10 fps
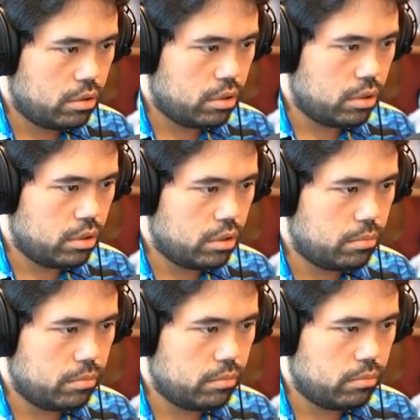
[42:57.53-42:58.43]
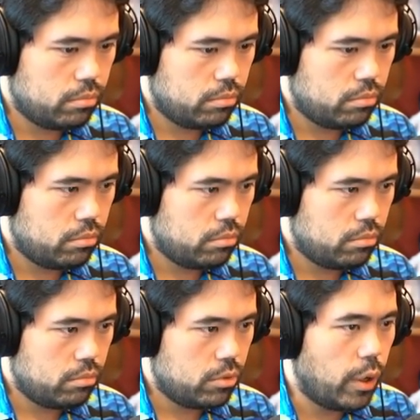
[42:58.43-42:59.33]
Um,
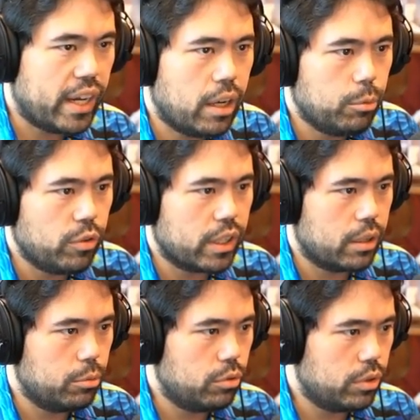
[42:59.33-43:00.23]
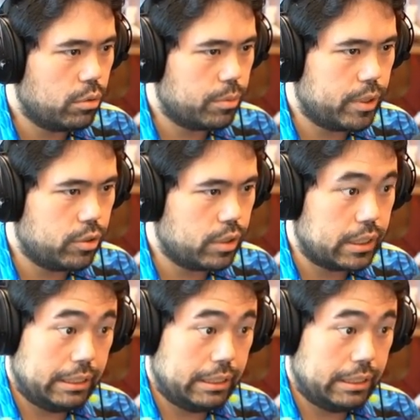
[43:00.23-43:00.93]
oh, I gotta move. I gotta move. Wait, what am I doing?